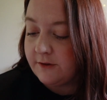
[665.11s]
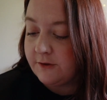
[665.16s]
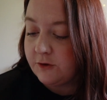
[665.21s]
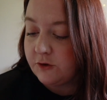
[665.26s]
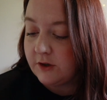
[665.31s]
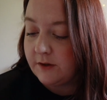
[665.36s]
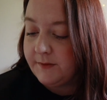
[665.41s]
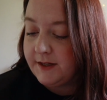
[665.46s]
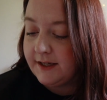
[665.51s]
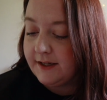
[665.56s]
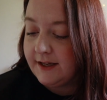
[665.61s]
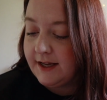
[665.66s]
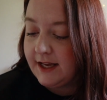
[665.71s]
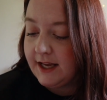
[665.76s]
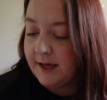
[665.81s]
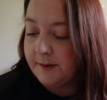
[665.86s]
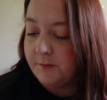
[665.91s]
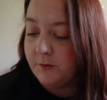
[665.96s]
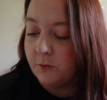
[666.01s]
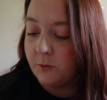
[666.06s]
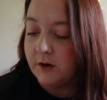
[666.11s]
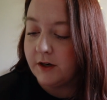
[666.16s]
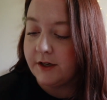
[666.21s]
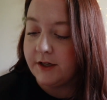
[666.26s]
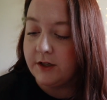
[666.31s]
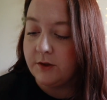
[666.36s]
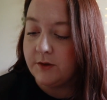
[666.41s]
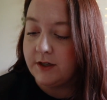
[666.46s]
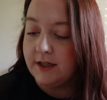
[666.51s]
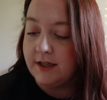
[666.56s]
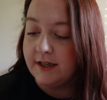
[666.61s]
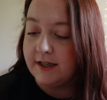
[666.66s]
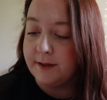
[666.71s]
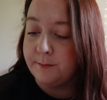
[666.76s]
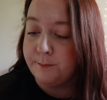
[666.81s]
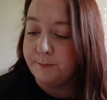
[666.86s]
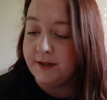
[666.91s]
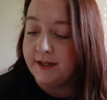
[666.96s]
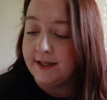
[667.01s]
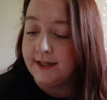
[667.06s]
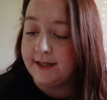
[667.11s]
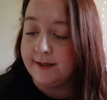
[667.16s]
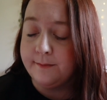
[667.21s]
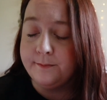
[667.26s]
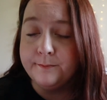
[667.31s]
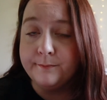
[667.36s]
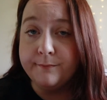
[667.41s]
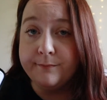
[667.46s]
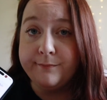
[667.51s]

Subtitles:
trivia game where you can compete